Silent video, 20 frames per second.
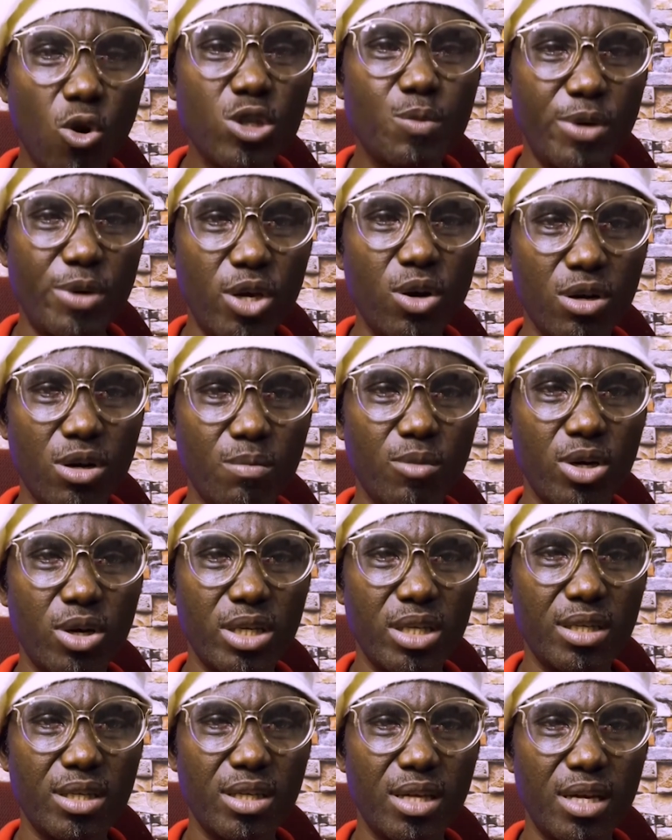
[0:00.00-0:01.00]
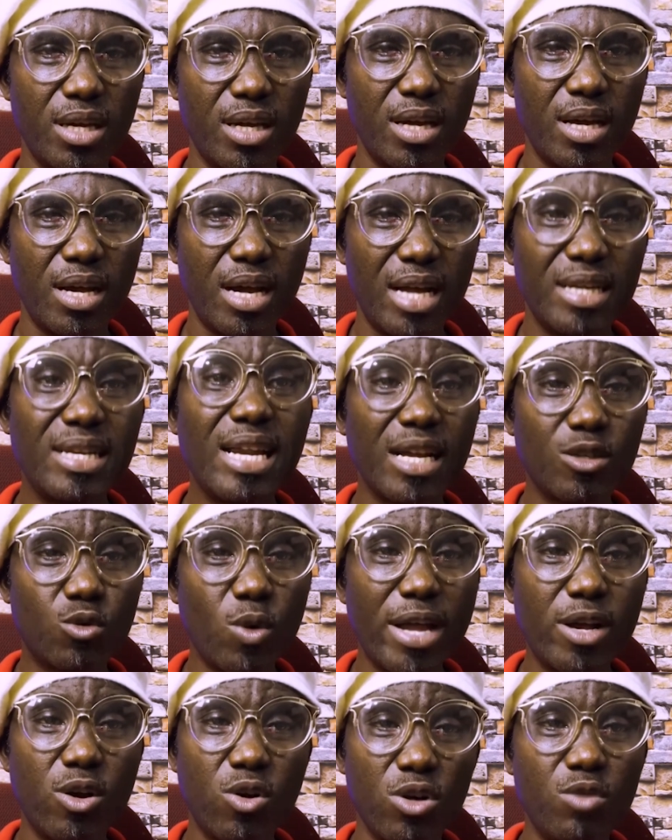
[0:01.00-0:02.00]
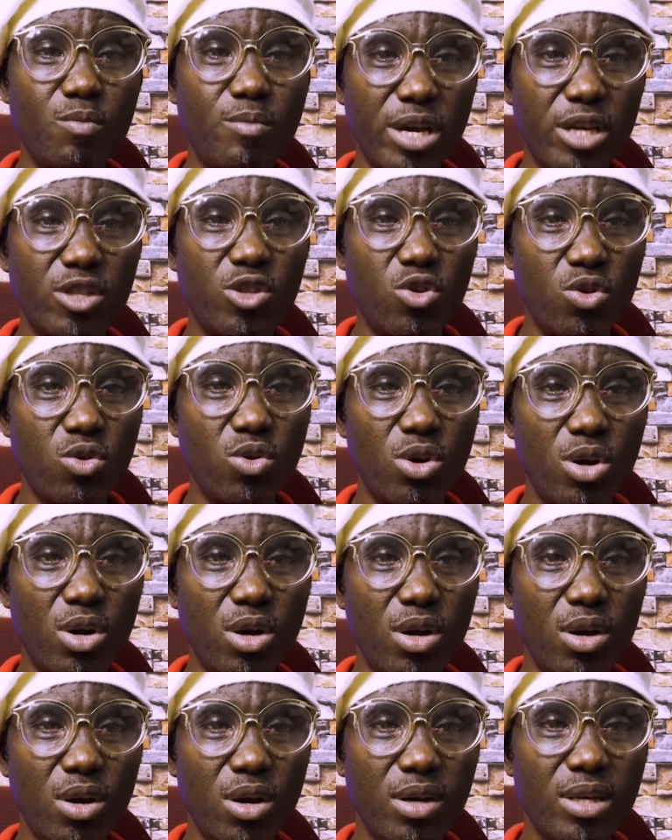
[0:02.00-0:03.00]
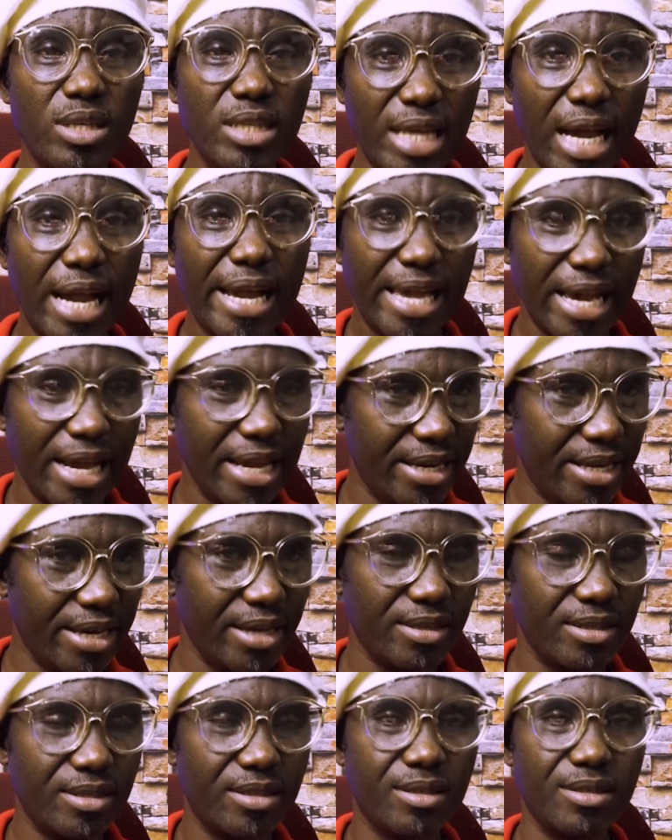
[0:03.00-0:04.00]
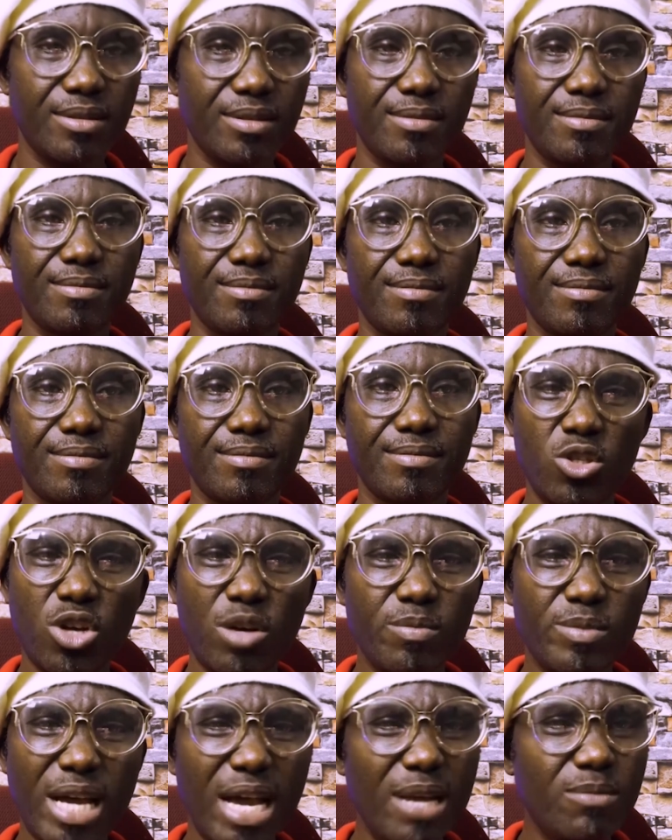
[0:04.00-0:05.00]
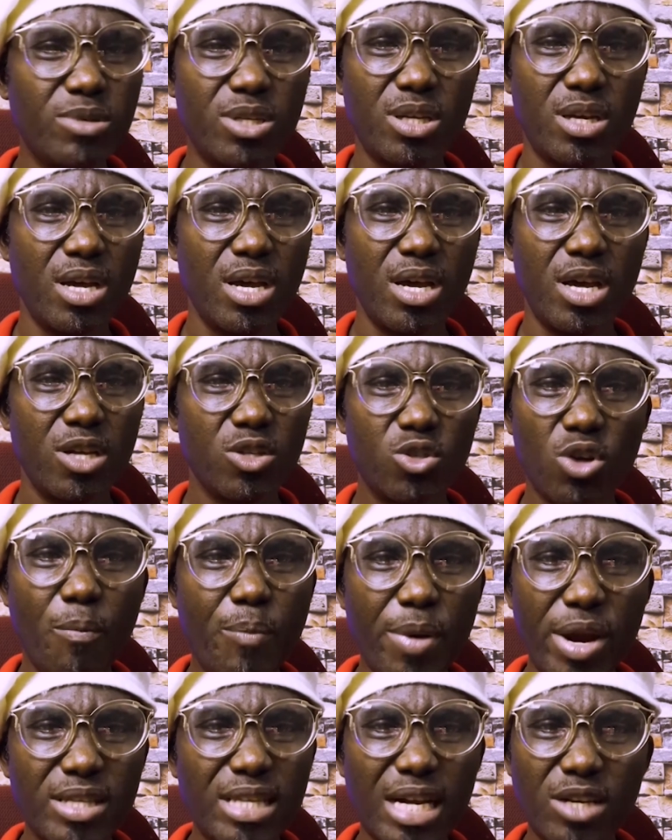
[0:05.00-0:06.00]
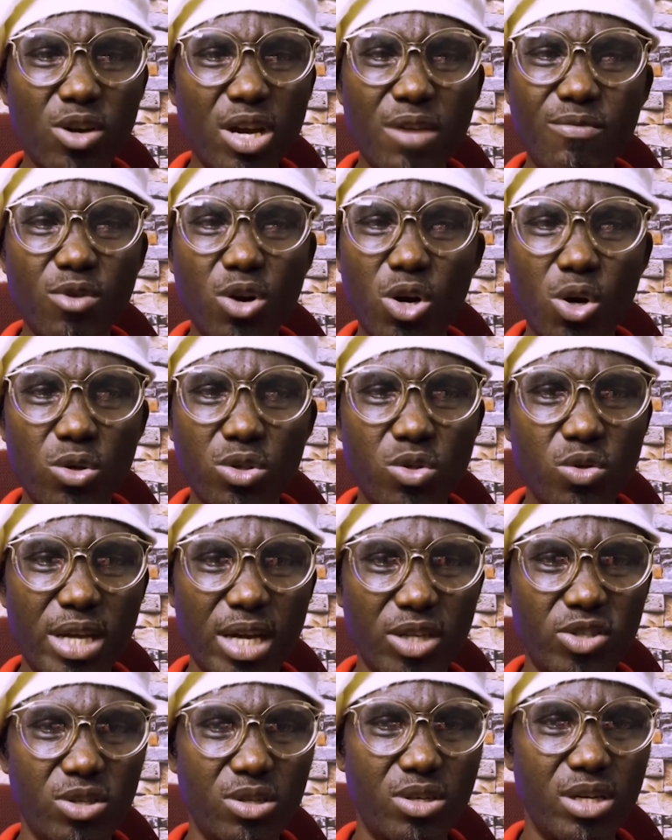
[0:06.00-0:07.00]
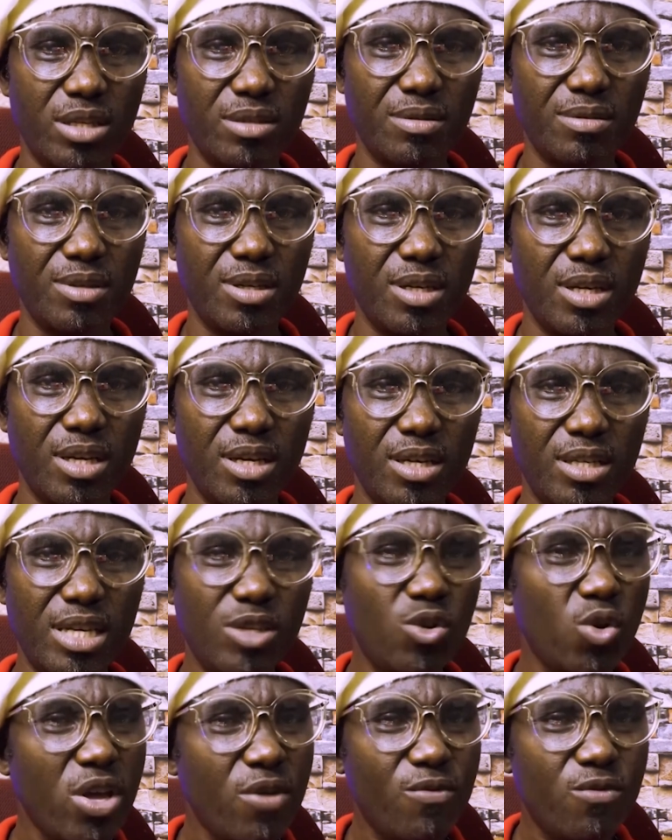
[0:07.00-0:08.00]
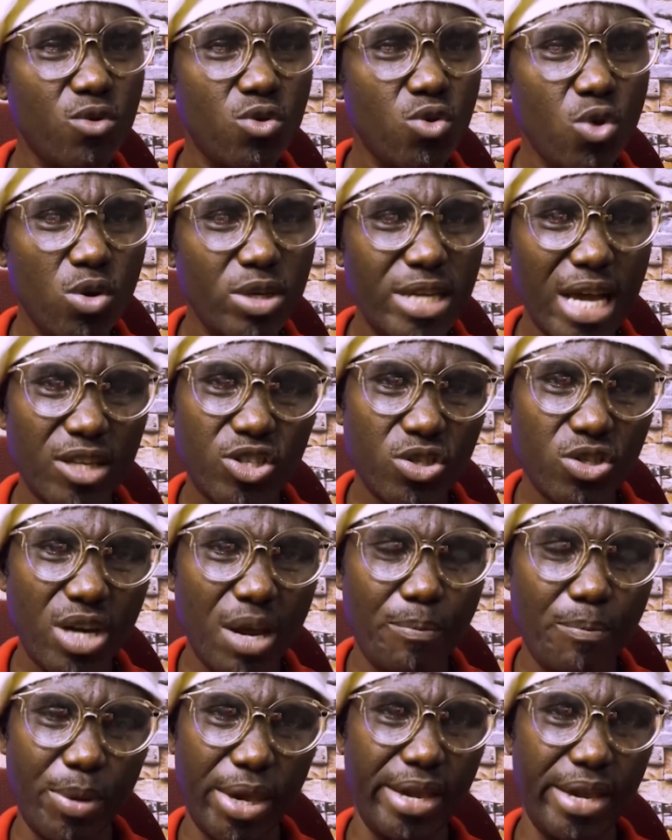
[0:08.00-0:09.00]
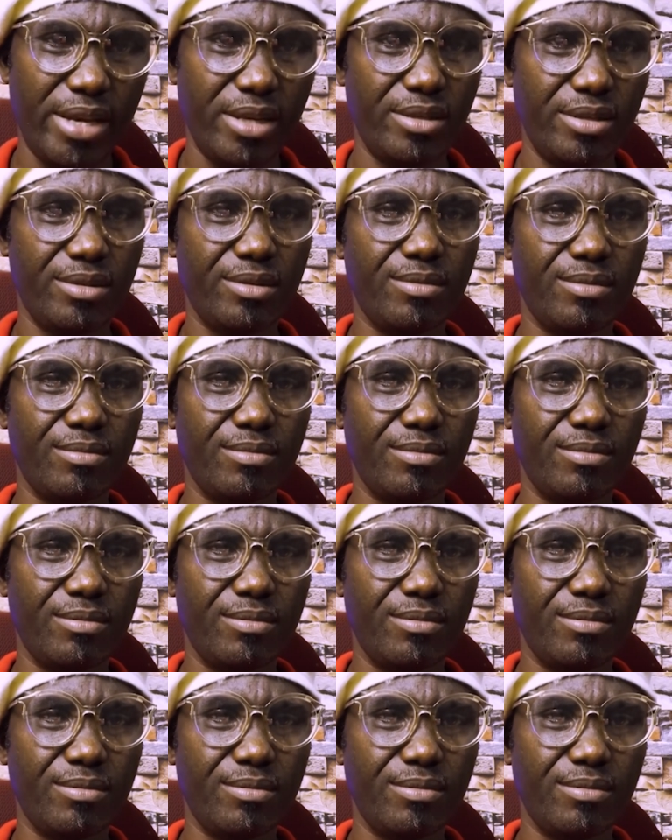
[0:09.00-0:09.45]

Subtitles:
goes beyond money. That's why God made you their guardians. Sometimes some parents are not even close to their children. They don't even know their children pain.